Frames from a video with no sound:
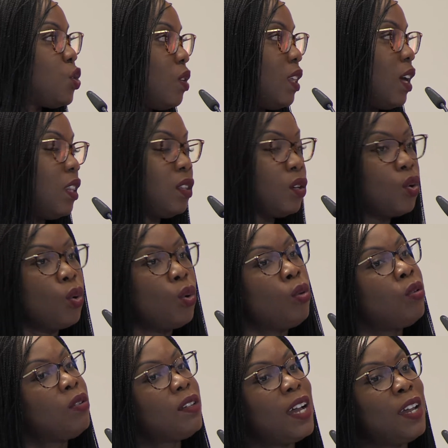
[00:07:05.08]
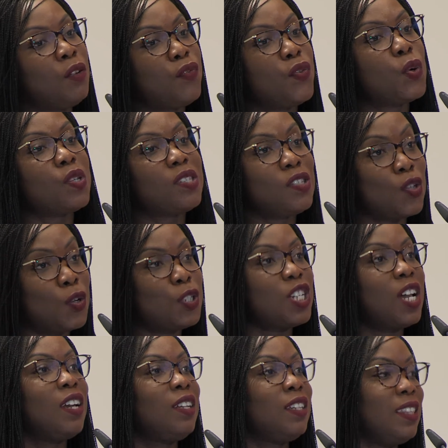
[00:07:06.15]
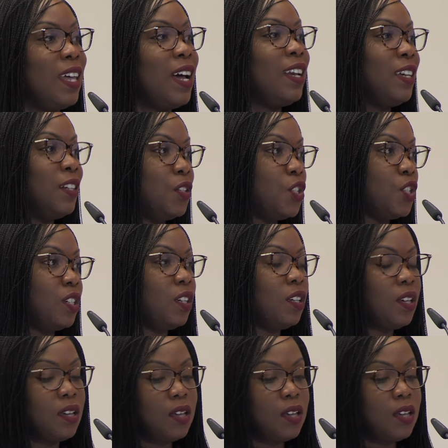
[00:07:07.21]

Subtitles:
that the goal kind of focuses on channeling that energy.